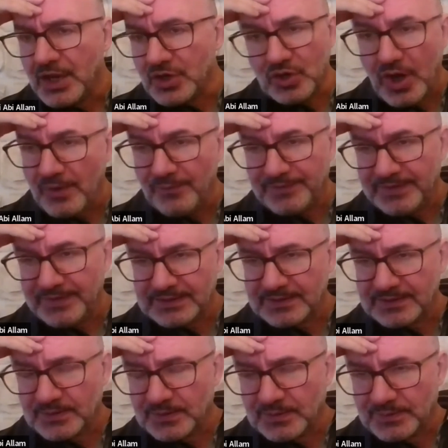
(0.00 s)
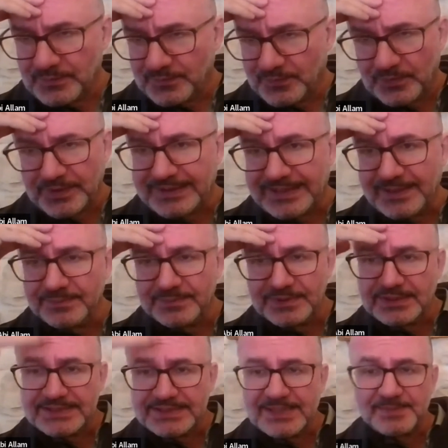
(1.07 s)
conflict for them,
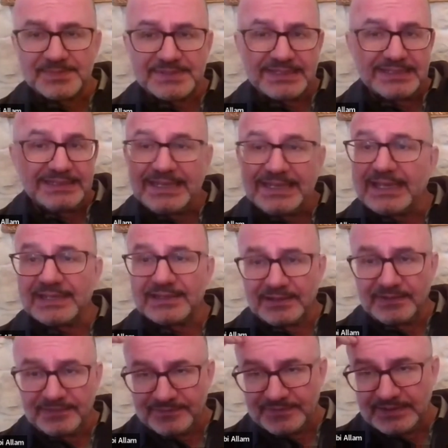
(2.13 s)
it is something negative,